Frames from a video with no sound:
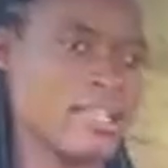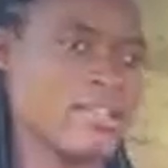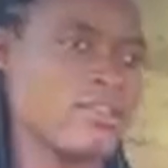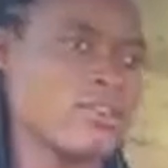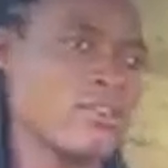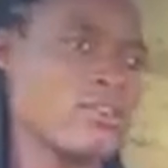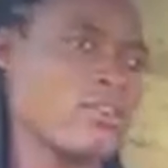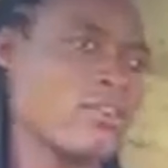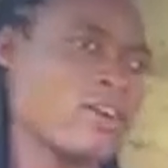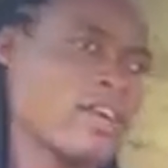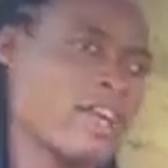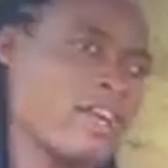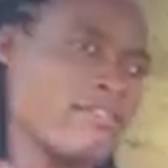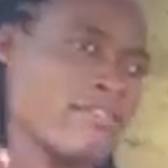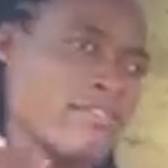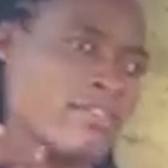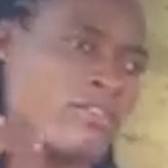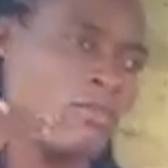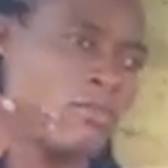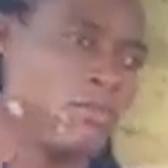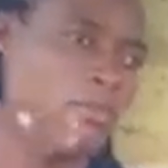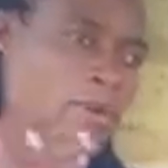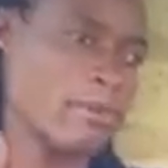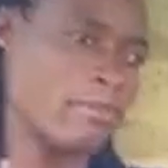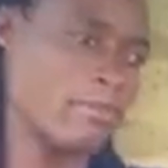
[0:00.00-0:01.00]
you know, every
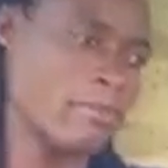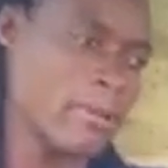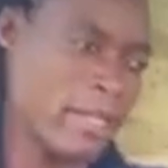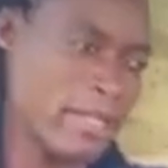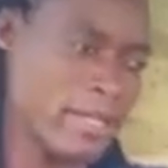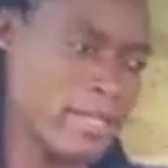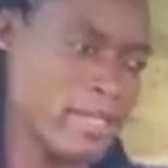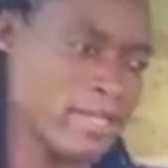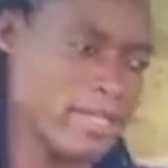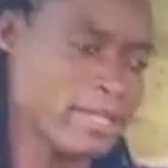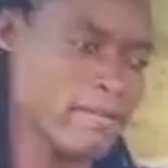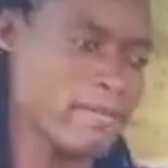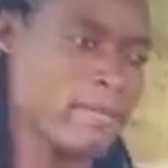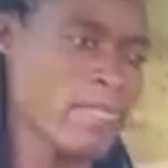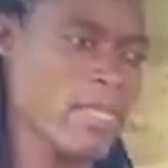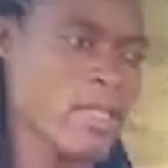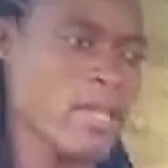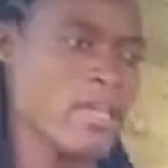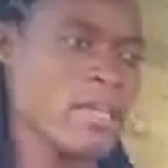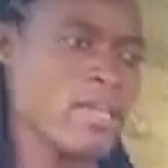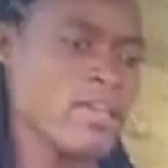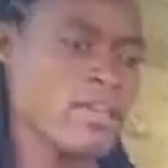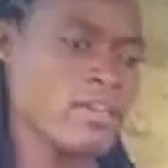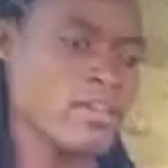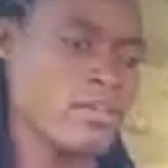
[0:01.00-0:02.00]
human being,
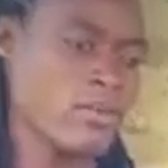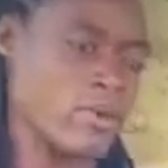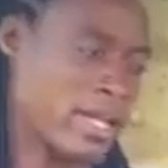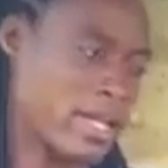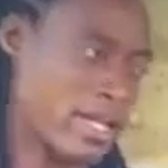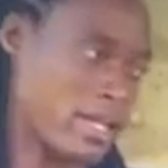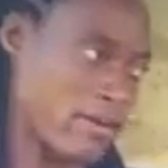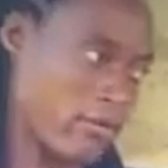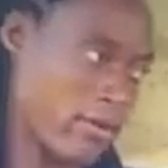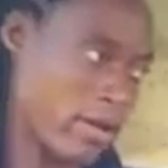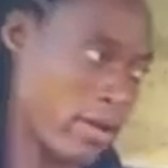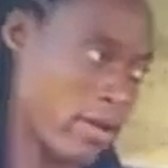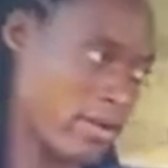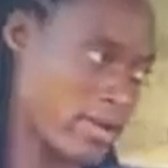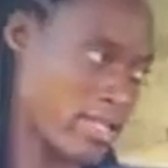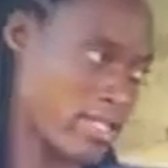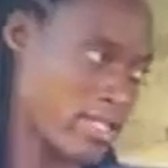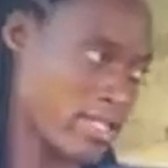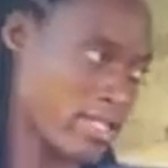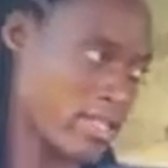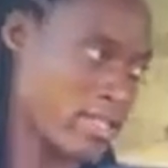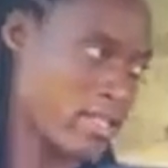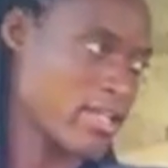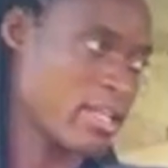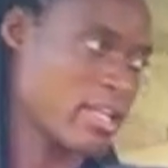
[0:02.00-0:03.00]
you are here for a
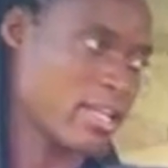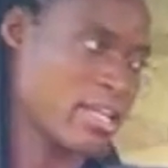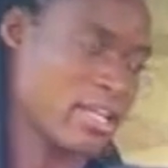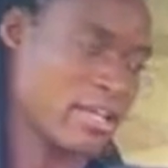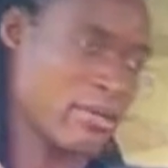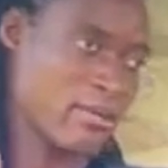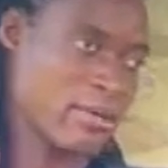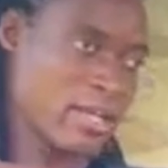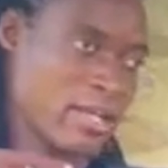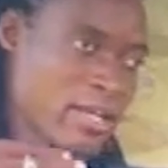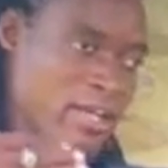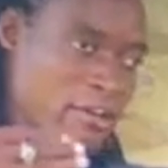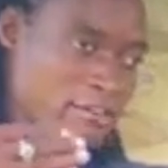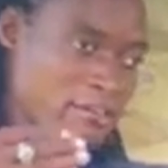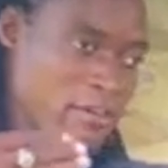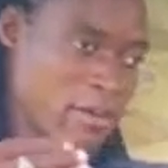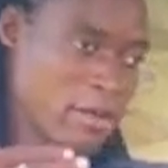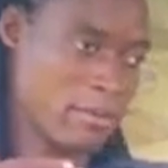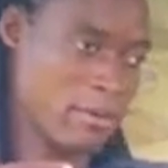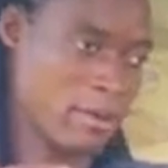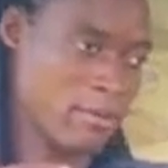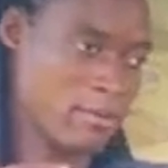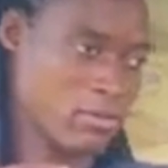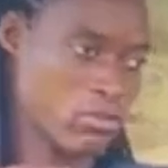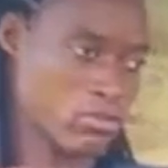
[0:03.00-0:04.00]
reason and you are here for a
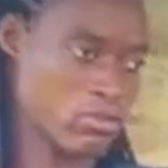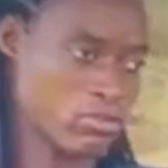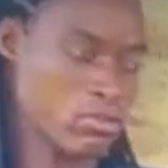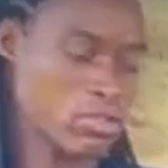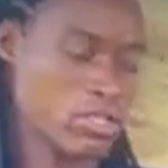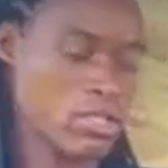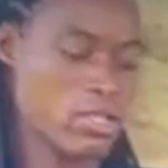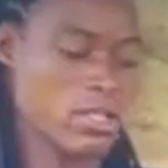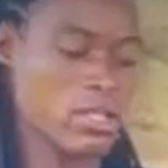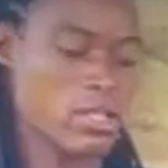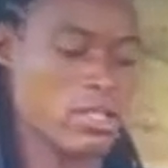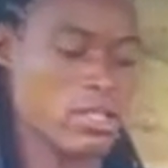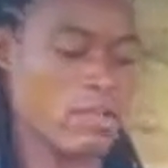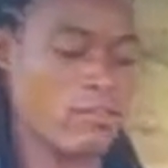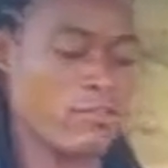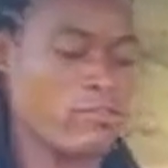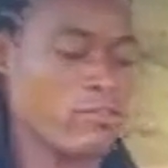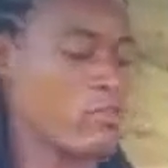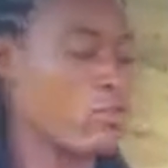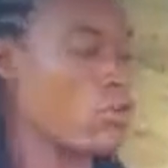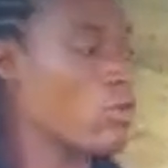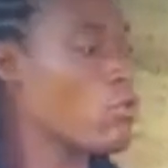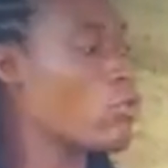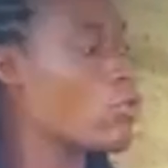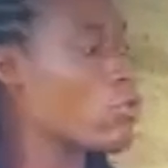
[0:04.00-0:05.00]
purpose. If
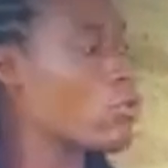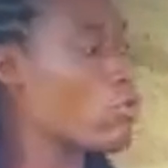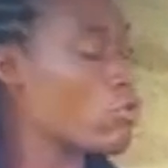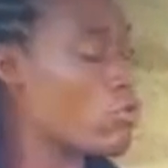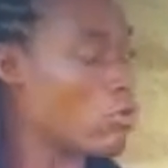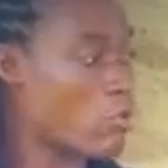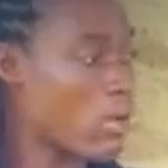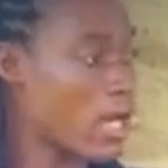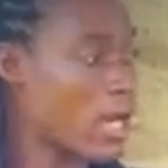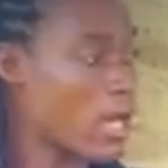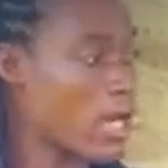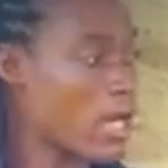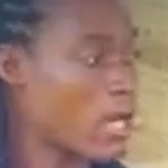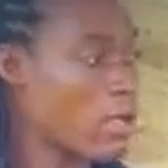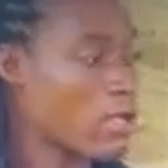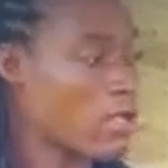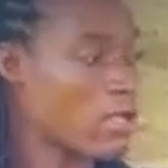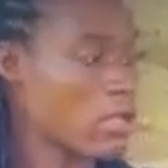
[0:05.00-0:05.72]
you know who you are,